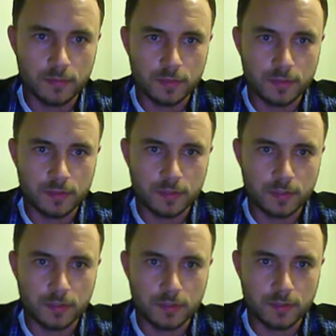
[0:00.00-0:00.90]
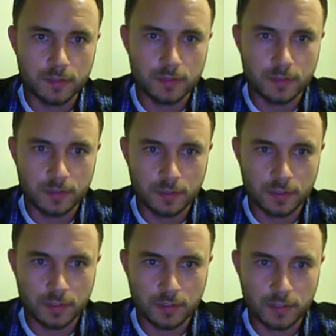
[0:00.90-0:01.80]
oh, let's see
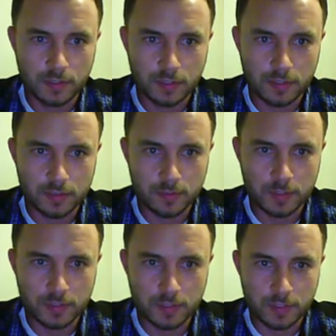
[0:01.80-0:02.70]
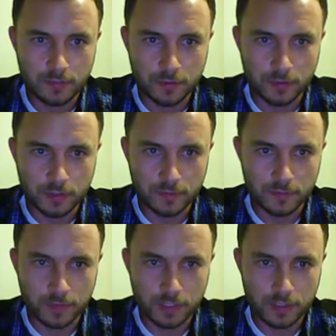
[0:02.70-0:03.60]
customize the default
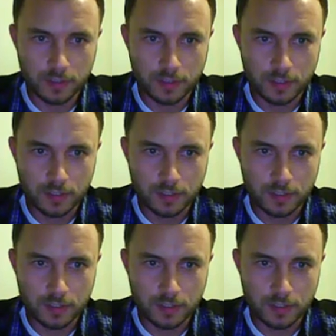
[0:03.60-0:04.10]
config.